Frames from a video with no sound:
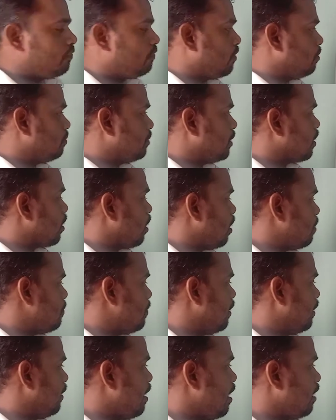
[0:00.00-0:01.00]
from the
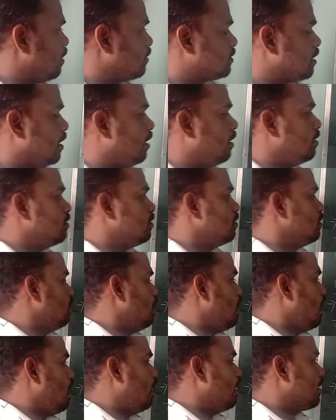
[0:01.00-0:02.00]
carbon dioxide.
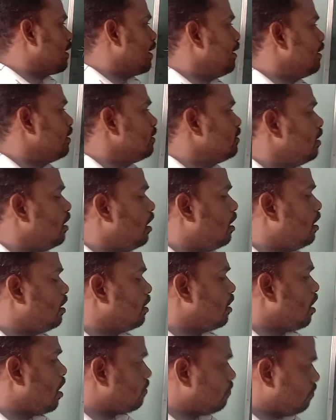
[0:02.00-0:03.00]
Okay,
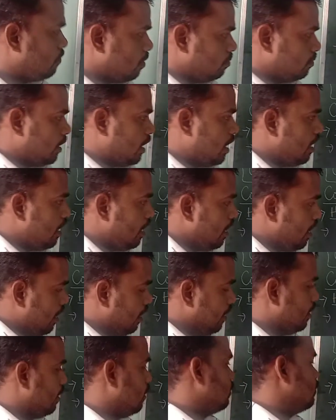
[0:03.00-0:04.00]
not from the
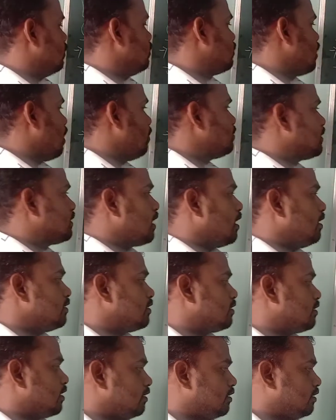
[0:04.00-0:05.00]
any other
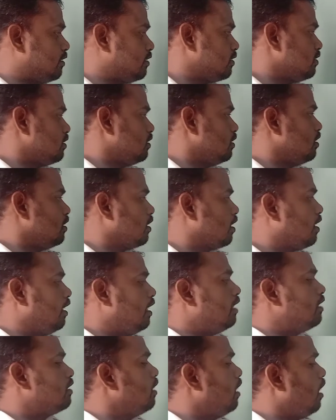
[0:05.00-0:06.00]
substances.
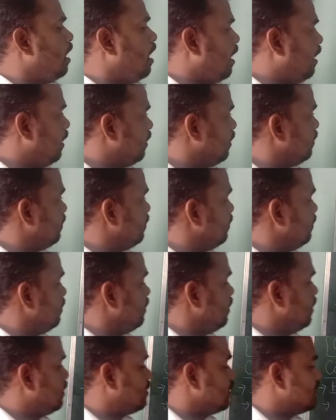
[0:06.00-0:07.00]
Clear? And
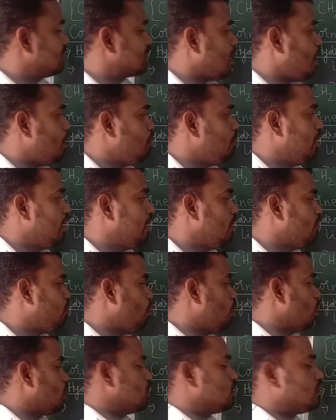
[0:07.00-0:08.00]
it is completely, the
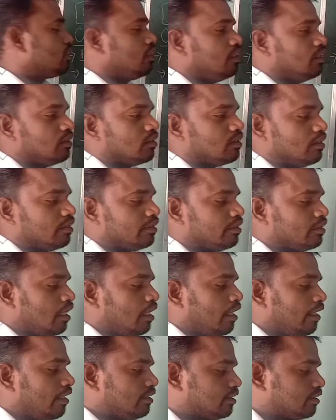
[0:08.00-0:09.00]
photosynthesis
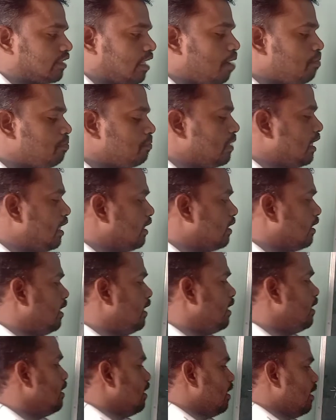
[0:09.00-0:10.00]
is
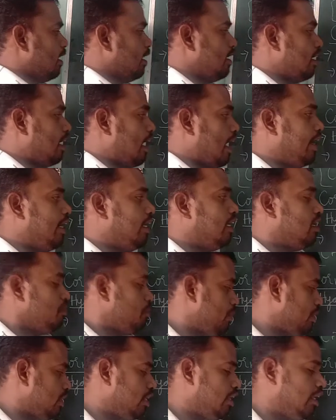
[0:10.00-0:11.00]
completely a light
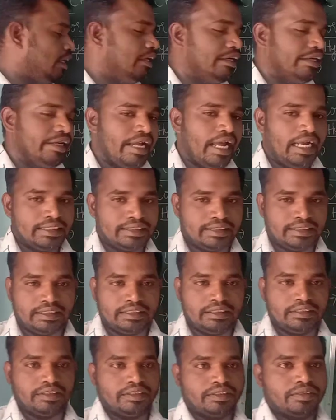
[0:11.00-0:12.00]
dependent
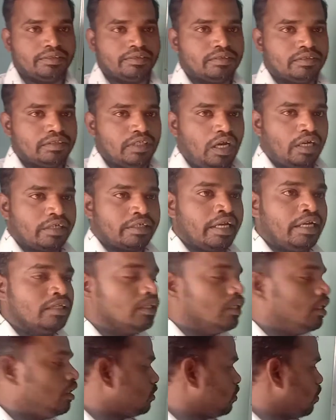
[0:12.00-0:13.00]
reactions. Okay,
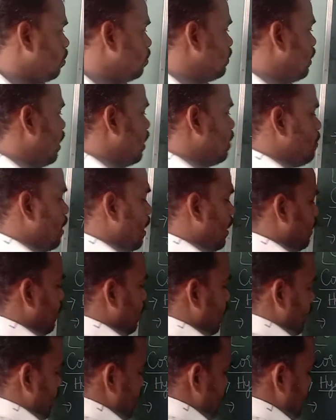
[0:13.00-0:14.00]
so
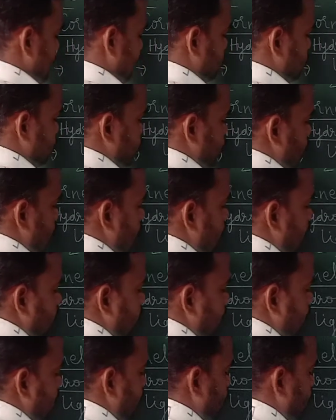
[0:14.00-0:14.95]
thereby he has brought the